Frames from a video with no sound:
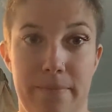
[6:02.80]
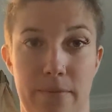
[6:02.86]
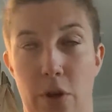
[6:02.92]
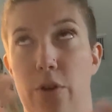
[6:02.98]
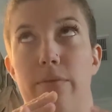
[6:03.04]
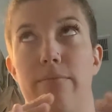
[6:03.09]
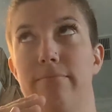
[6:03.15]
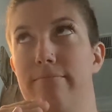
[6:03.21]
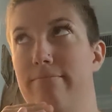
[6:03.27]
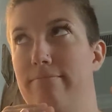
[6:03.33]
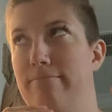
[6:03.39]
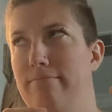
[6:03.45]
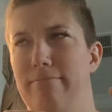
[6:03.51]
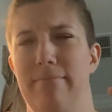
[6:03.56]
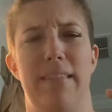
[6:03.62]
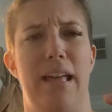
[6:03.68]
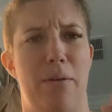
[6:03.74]
Or
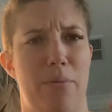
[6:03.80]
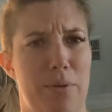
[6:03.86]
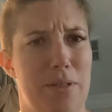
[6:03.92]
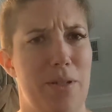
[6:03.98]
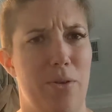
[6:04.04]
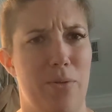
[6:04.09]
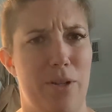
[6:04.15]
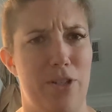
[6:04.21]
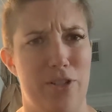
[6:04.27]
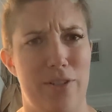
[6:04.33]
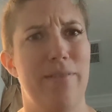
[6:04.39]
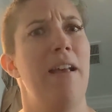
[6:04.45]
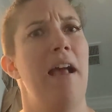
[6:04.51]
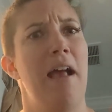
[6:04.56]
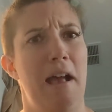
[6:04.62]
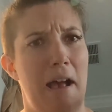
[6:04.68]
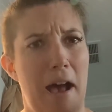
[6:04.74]
that wasn't a question.
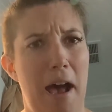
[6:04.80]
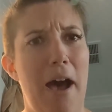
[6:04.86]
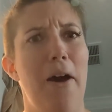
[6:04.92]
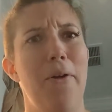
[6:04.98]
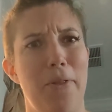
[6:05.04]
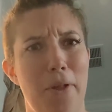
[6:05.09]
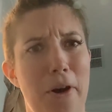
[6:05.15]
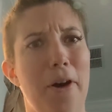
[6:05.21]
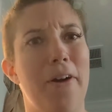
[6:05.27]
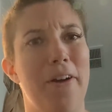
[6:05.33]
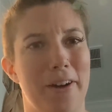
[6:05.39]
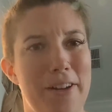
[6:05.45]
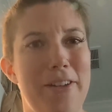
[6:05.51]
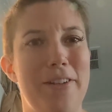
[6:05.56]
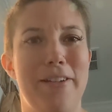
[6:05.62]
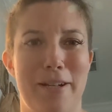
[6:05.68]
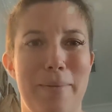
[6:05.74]
How long are
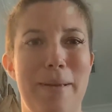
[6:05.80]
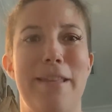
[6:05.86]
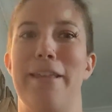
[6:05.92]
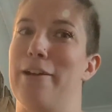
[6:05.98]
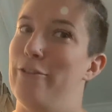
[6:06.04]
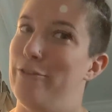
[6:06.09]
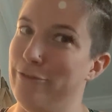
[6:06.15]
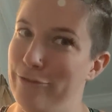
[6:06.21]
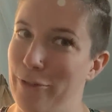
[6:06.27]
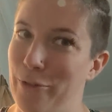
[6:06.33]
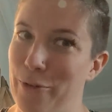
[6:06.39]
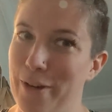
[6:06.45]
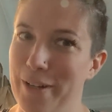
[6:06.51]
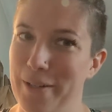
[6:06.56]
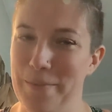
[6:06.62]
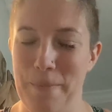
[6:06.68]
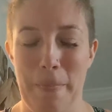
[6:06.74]
you going to be there
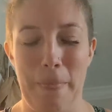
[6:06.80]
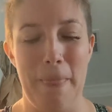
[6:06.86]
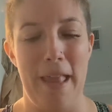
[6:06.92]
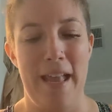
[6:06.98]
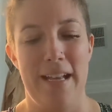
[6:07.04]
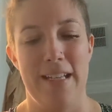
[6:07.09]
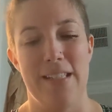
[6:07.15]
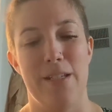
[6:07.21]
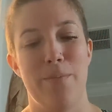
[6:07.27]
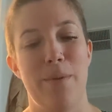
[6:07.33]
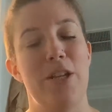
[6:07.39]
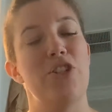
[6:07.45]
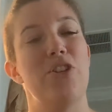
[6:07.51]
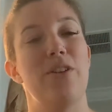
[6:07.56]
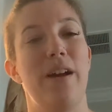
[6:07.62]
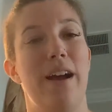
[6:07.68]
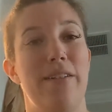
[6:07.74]
for? So make
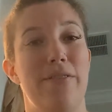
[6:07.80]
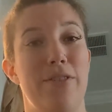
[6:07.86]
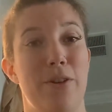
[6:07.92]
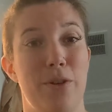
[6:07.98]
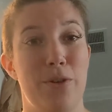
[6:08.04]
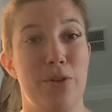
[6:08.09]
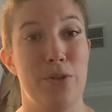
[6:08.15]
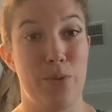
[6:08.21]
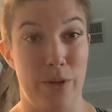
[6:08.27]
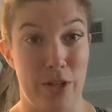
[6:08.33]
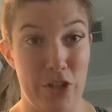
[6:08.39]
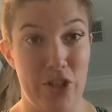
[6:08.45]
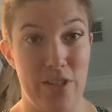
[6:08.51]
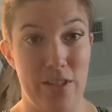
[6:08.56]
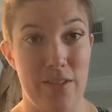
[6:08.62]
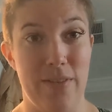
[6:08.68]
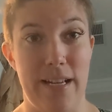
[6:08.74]
sure you have those
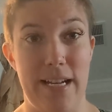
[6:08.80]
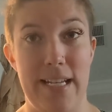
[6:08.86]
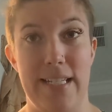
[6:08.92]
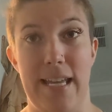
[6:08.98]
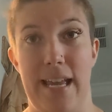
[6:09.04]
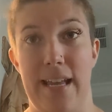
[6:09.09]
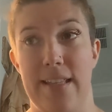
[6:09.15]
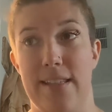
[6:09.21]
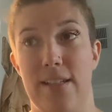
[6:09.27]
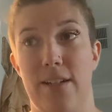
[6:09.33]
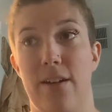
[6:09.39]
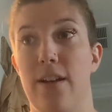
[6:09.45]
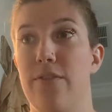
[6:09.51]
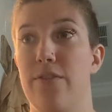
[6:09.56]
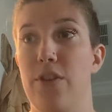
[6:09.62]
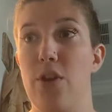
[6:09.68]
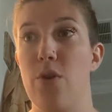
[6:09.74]
questions ready to answer.
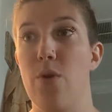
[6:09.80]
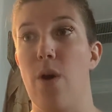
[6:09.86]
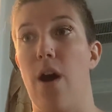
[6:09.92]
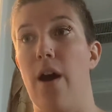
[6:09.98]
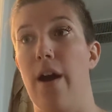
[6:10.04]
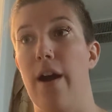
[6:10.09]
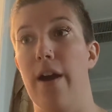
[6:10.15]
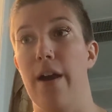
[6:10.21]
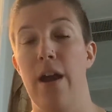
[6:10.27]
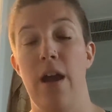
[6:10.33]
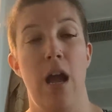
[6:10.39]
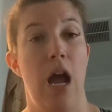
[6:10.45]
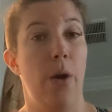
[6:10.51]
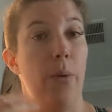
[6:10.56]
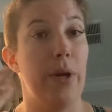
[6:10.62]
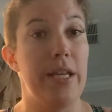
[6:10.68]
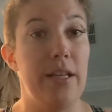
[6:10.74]
If you are
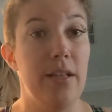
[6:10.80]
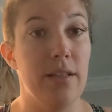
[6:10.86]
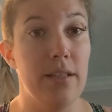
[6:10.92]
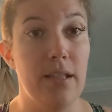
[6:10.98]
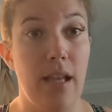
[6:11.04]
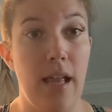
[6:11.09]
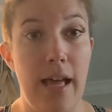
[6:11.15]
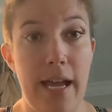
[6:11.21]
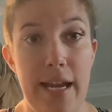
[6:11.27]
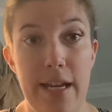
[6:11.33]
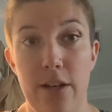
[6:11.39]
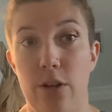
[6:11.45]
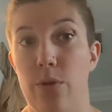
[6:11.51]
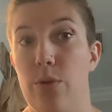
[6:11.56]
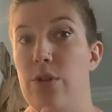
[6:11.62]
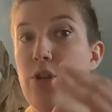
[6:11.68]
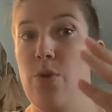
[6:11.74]
working online
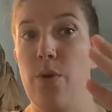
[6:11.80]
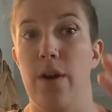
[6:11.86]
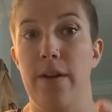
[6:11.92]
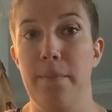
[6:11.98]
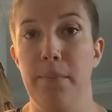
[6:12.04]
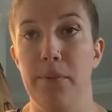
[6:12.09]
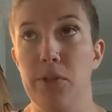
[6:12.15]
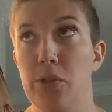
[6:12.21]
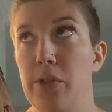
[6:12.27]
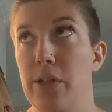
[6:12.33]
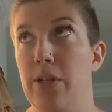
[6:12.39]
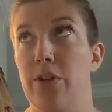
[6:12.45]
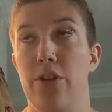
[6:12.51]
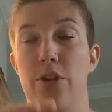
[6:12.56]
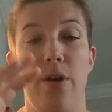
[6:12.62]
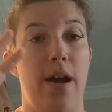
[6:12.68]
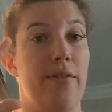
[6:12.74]
or you are employed
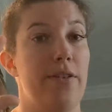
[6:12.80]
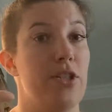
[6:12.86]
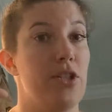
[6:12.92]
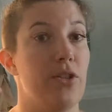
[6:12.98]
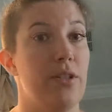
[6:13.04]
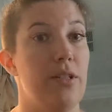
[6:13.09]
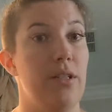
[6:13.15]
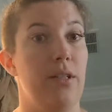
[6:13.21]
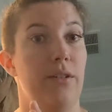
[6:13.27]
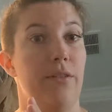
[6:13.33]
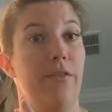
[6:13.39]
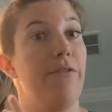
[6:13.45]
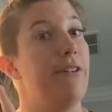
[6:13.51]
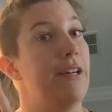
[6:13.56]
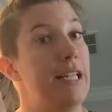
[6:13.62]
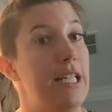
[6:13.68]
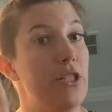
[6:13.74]
or you have a certain
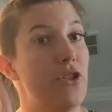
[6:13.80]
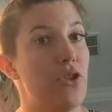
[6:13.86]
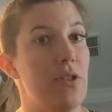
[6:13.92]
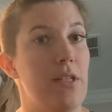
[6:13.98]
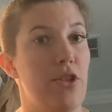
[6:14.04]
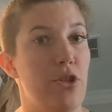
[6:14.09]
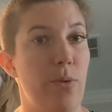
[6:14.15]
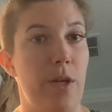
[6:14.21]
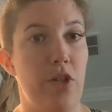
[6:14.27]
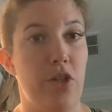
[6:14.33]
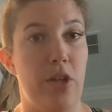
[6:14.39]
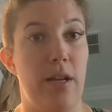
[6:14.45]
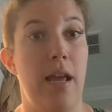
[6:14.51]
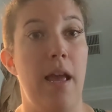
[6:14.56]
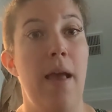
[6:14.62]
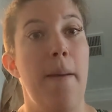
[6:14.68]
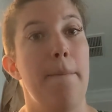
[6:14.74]
financial
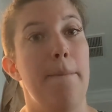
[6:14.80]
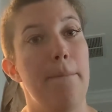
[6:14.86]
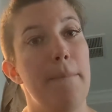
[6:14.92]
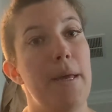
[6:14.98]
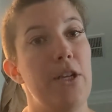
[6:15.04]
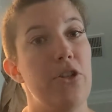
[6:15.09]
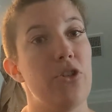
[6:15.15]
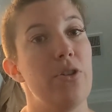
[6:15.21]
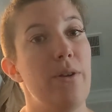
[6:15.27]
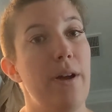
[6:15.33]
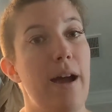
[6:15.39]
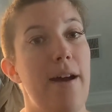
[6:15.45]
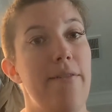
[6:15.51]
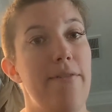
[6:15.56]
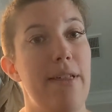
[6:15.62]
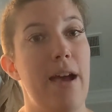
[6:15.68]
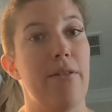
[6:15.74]
situation, make sure you
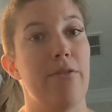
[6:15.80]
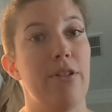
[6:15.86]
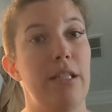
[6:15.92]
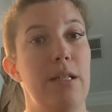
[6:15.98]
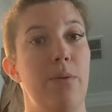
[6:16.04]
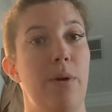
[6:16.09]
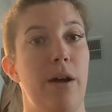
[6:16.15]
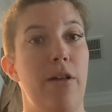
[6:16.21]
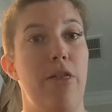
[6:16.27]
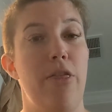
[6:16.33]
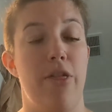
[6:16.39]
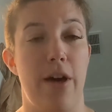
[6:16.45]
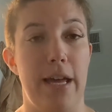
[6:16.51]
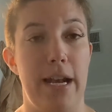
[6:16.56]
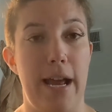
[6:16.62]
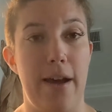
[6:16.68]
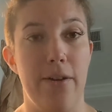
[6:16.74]
have that really well
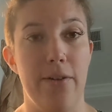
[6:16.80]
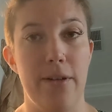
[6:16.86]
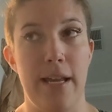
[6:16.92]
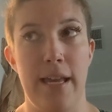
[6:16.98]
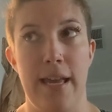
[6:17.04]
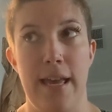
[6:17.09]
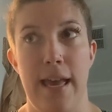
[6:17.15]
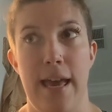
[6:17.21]
thought out